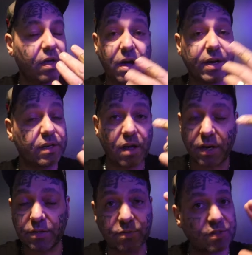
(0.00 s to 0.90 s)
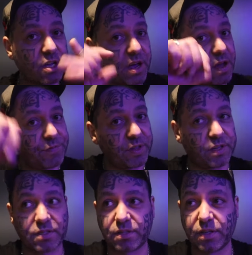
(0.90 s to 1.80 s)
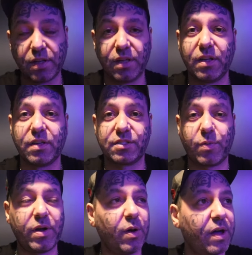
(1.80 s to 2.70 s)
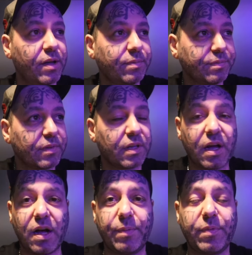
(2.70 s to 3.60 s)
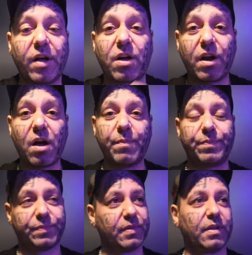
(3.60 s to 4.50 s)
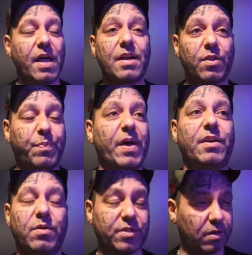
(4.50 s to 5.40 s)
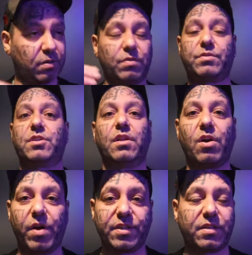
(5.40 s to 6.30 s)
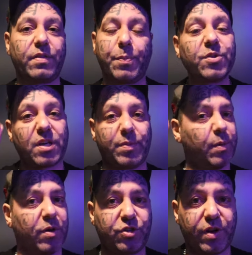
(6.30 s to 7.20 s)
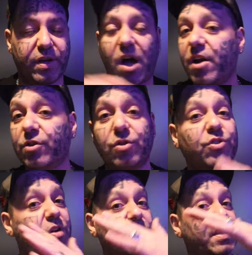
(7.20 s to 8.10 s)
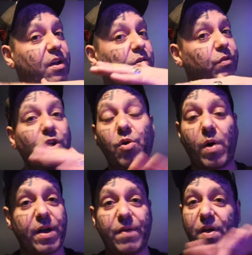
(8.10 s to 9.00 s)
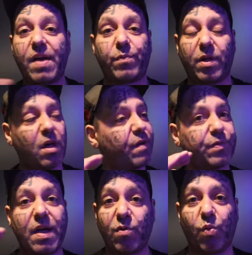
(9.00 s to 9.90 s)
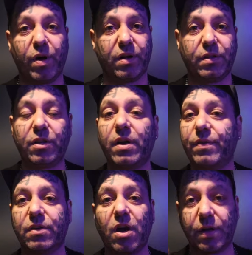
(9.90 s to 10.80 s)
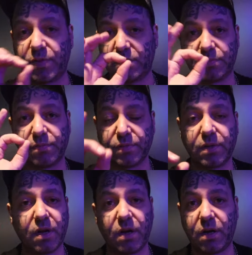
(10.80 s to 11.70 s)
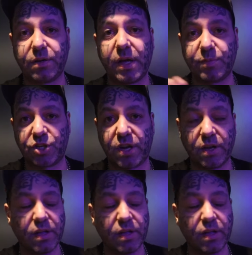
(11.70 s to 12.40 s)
I didn't sign up for this. So anyway, I got up out of the bed and I was all delirious. They put something in my drink. I don't do drugs at all. No way. Never have in my life. Never will. Not even MJ.